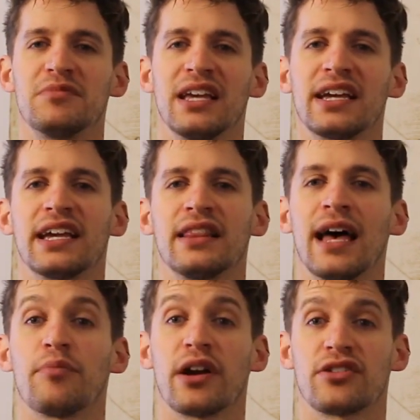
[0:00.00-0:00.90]
taking
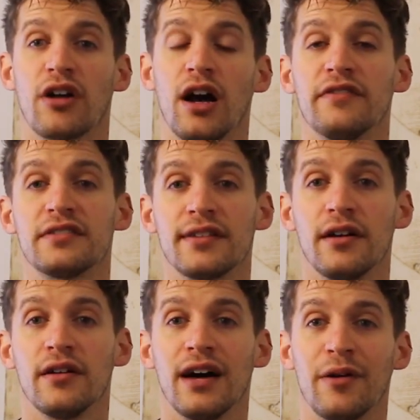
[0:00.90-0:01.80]
that pressure off.
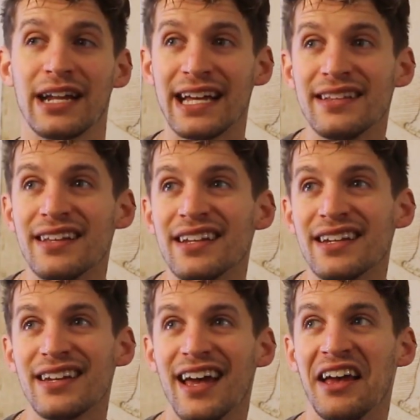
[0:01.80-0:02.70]
So I went ahead and did
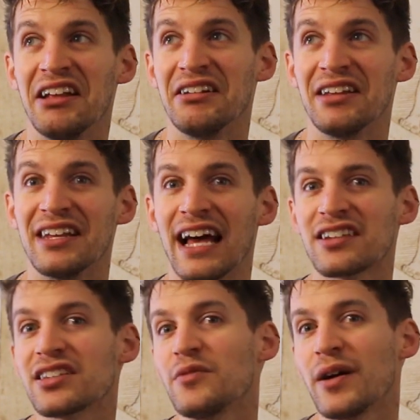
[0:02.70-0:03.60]
it, and it
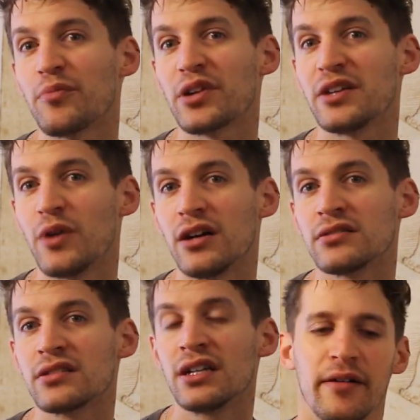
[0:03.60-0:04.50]
actually went pretty
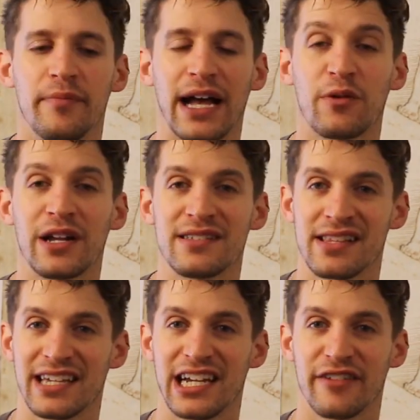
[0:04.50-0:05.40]
well. Back when I was
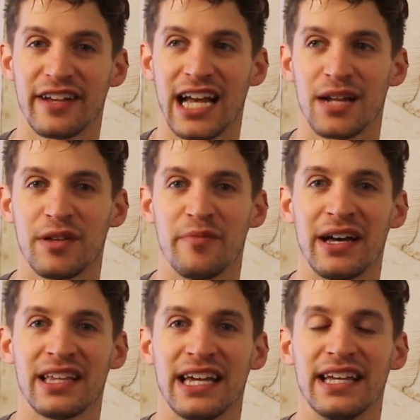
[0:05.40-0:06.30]
at the Creator Academy of
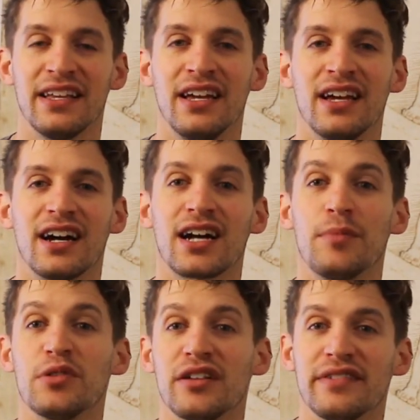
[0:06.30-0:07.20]
Ballet, a
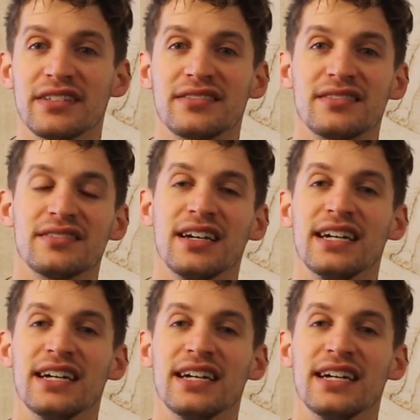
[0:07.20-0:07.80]
couple of us